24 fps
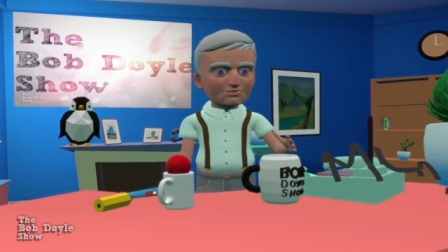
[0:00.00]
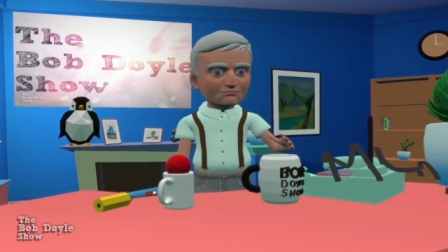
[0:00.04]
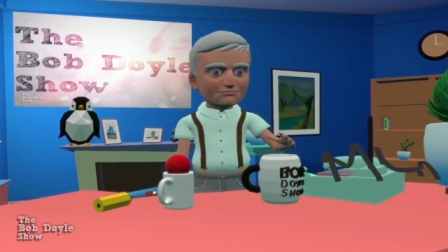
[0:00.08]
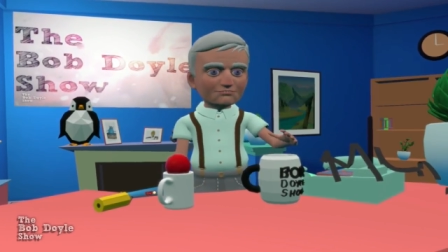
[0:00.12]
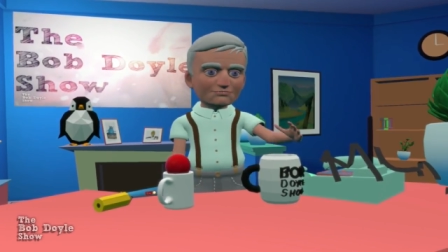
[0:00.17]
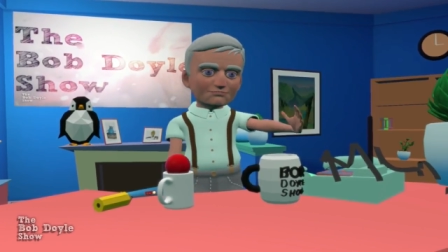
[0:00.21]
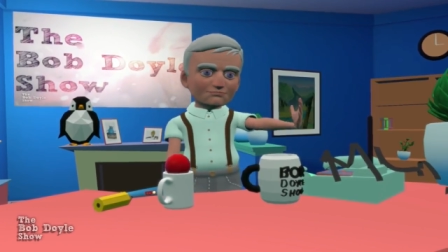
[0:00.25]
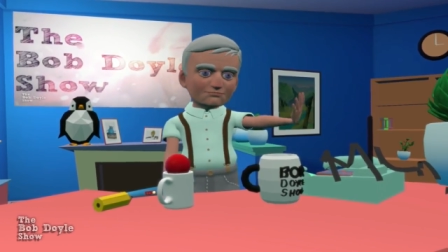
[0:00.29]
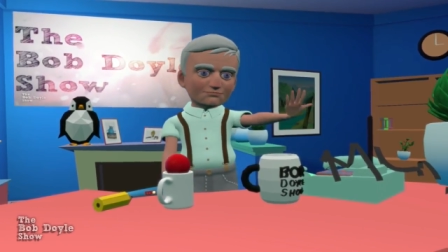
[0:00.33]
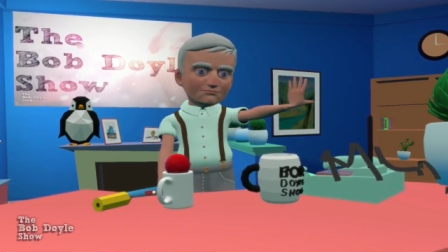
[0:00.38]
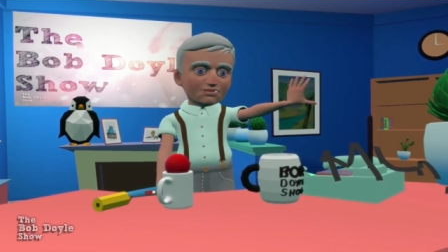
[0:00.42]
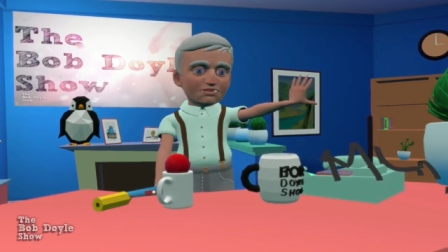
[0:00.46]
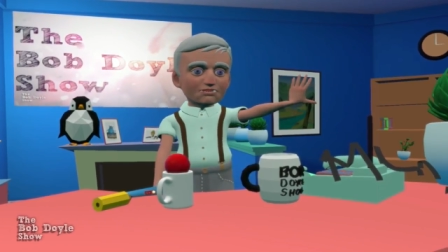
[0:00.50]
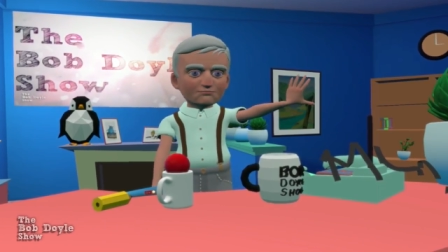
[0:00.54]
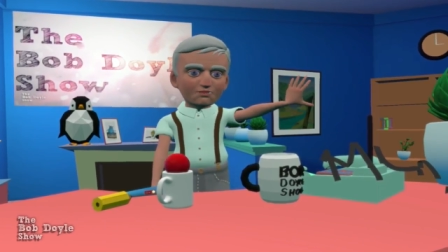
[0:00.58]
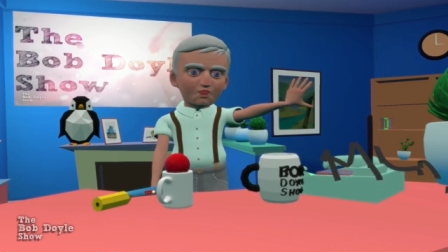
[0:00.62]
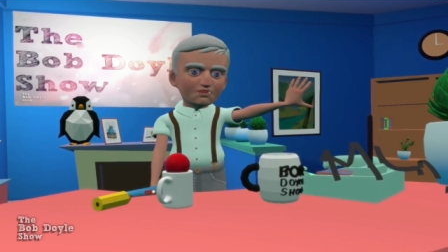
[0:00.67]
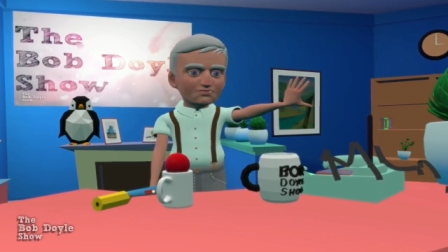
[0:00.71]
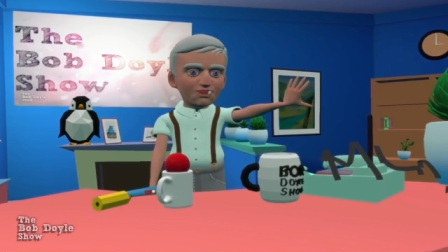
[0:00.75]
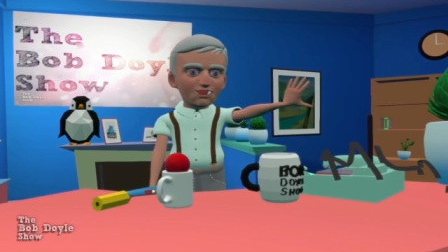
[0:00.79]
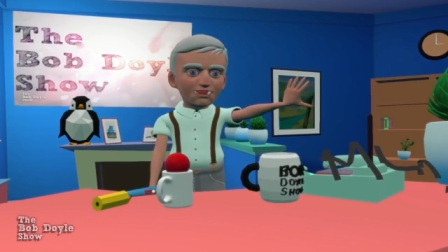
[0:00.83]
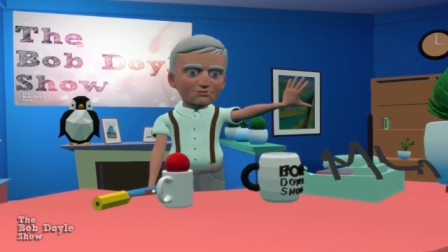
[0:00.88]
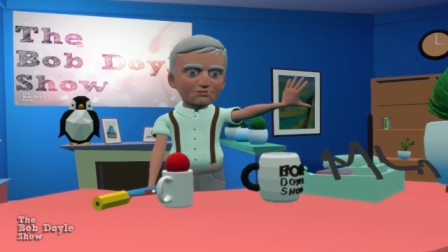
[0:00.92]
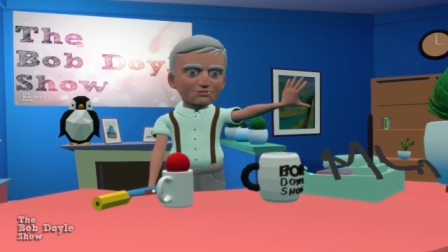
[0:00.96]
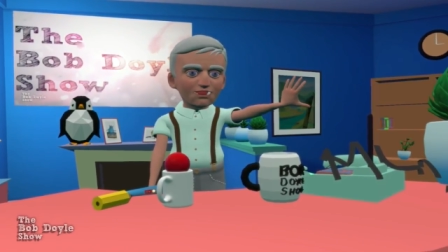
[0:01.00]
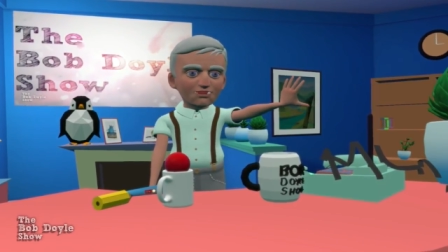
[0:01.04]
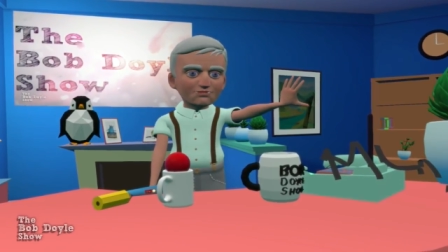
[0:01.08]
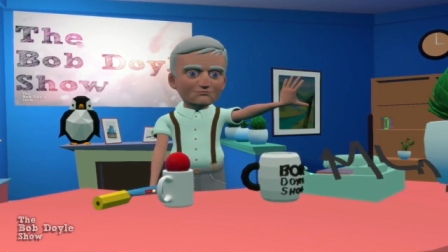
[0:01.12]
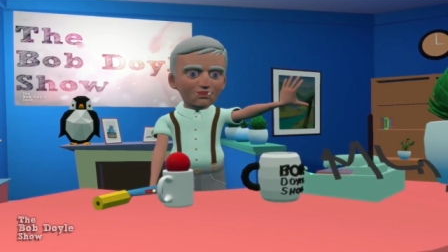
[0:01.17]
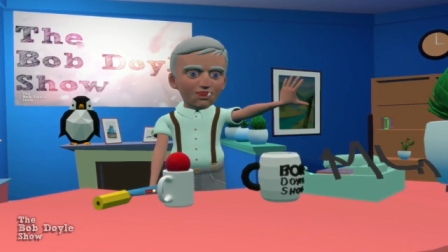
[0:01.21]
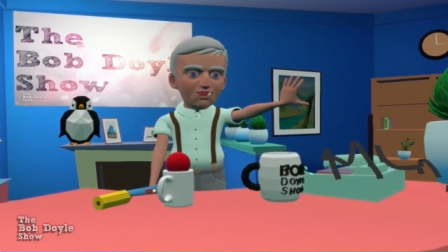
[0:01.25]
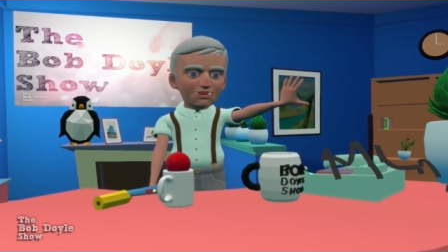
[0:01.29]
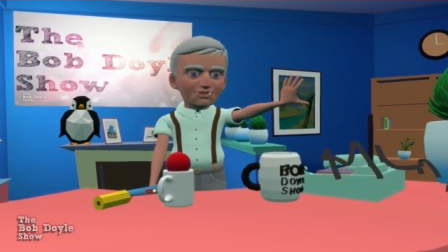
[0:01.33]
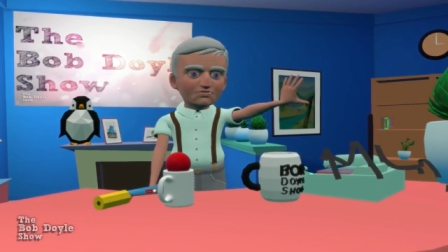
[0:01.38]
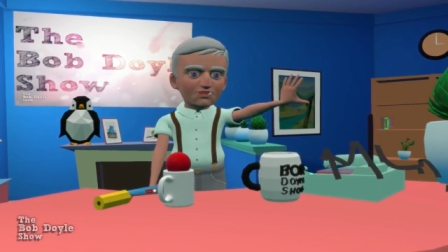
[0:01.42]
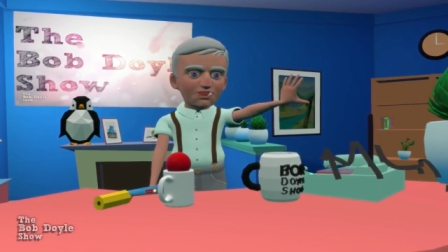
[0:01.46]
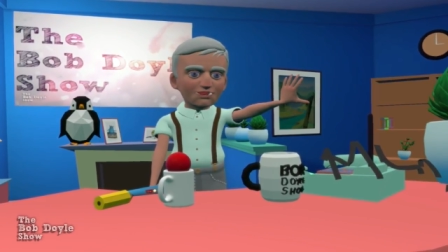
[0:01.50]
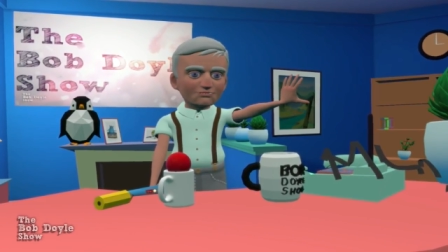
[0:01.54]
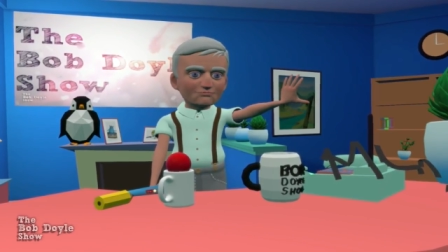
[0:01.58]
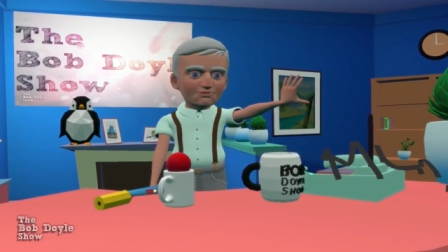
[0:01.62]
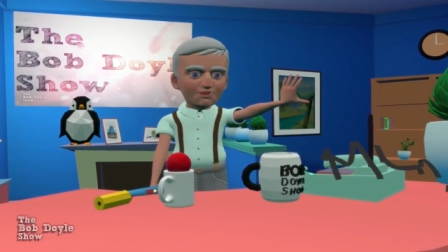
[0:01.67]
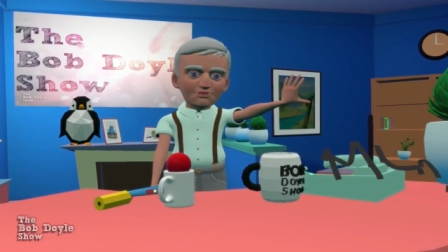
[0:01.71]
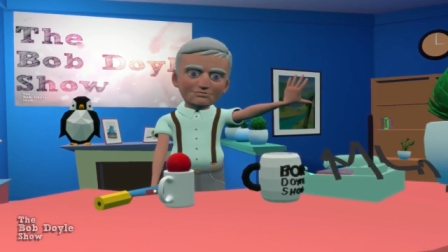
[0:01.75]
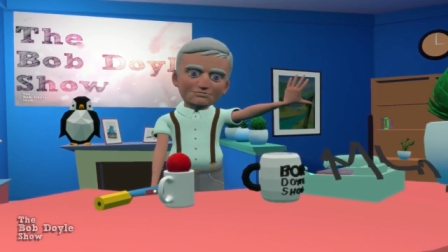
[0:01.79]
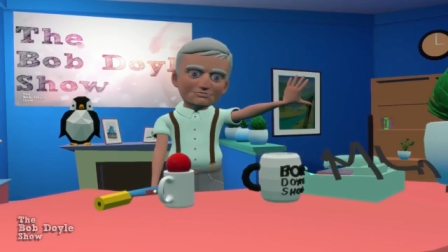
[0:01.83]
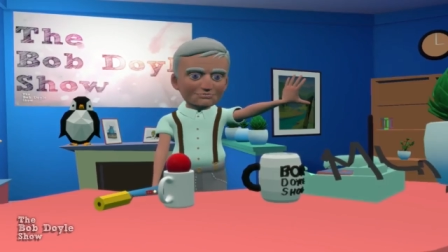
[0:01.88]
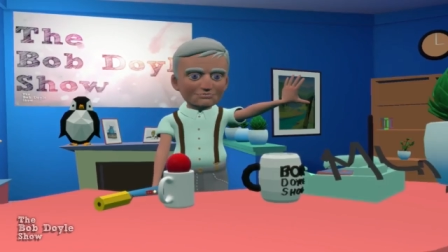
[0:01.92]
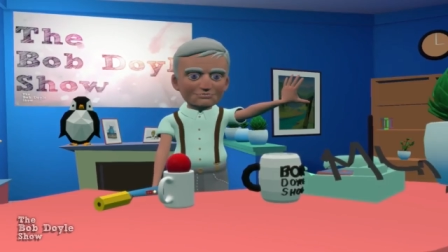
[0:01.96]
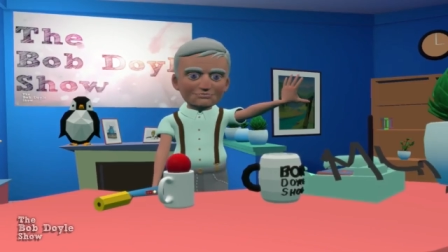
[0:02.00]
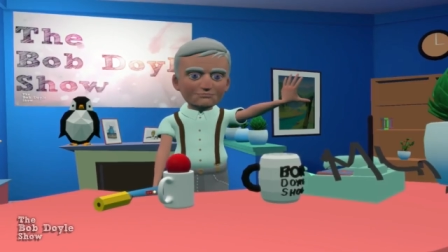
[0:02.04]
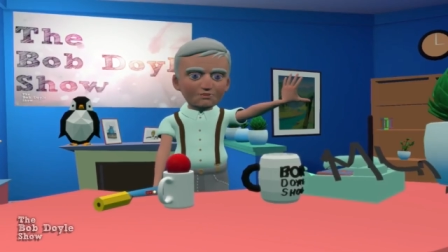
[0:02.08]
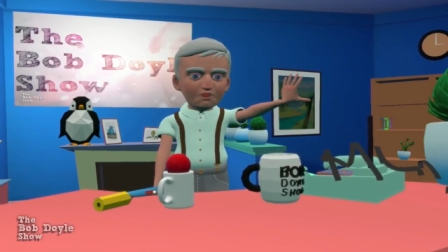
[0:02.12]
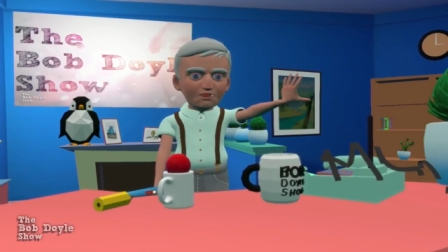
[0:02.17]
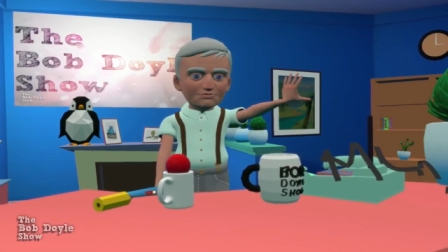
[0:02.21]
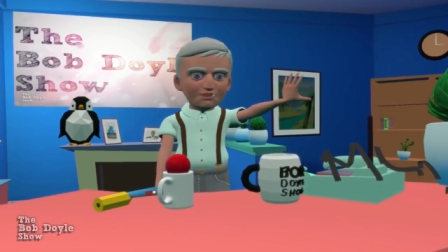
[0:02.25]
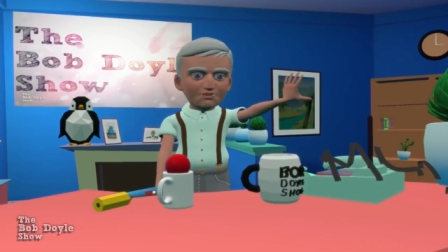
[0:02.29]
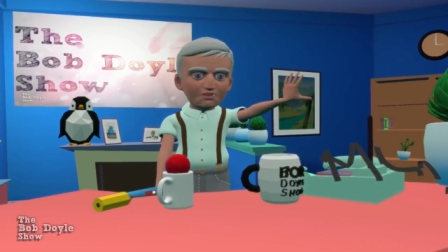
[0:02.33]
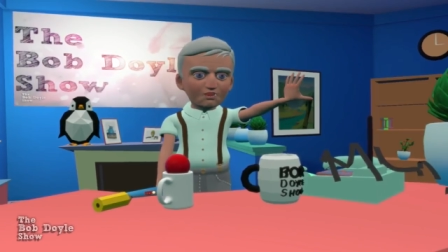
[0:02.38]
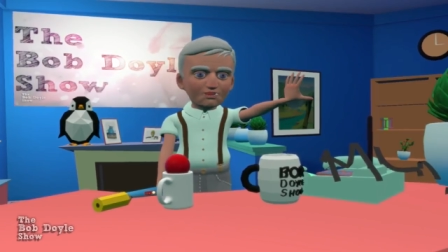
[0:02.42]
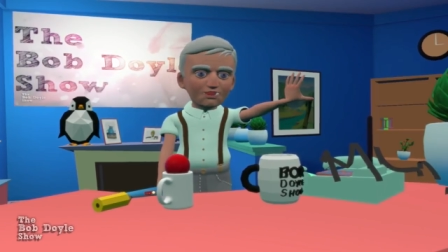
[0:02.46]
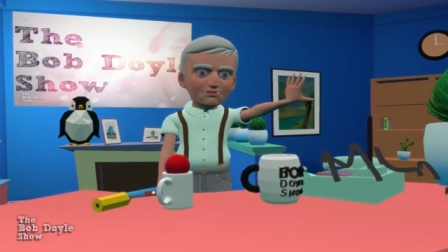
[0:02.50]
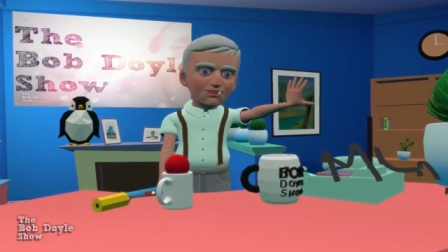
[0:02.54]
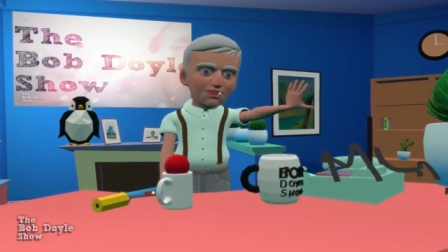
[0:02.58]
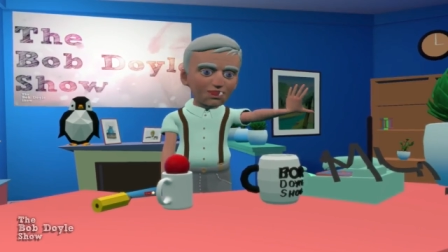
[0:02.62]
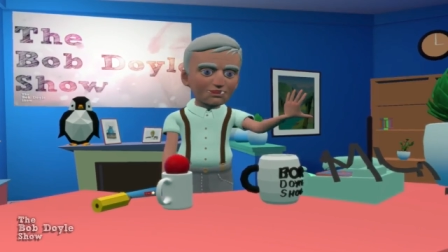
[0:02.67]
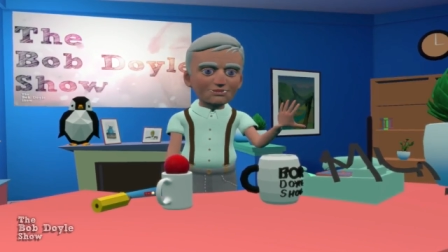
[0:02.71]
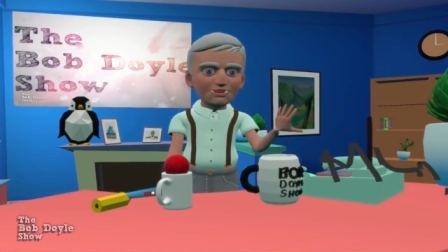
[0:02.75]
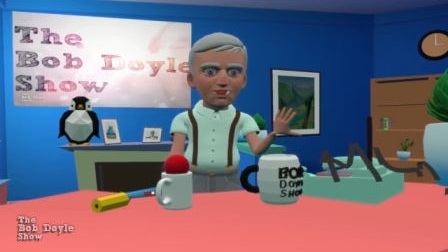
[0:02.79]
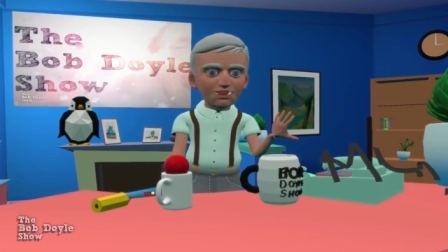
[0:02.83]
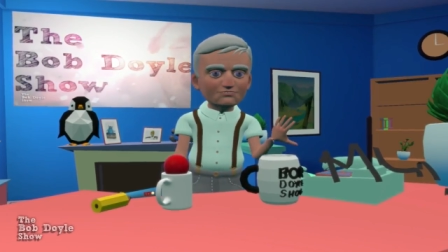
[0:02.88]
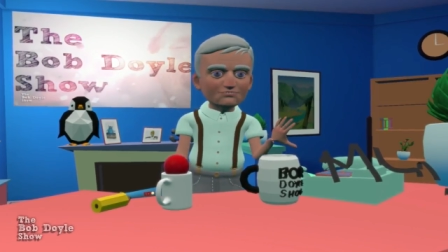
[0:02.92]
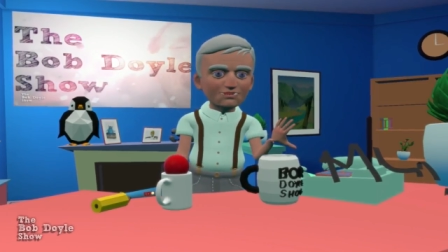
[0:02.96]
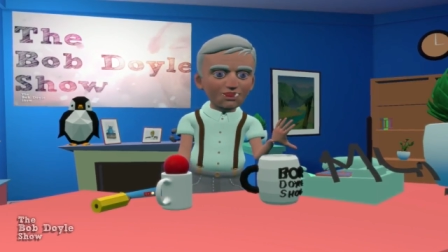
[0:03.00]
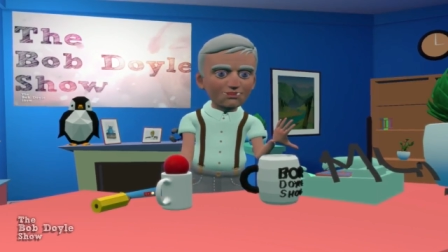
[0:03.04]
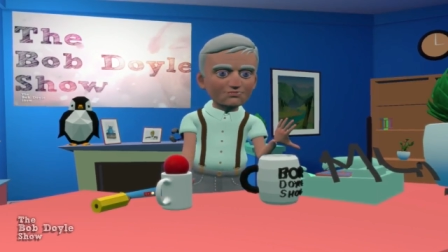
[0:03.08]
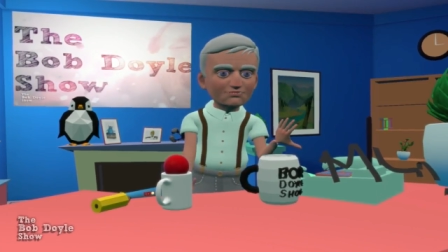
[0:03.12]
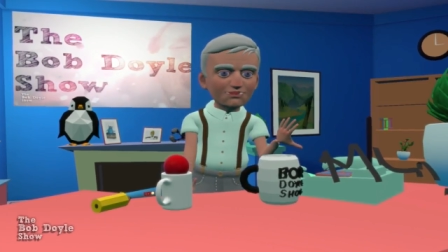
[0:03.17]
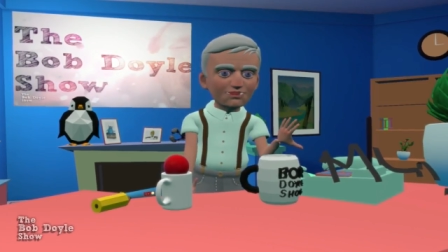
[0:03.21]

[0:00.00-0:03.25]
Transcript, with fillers: When I turn my hand like this, which looks very uncomfortable,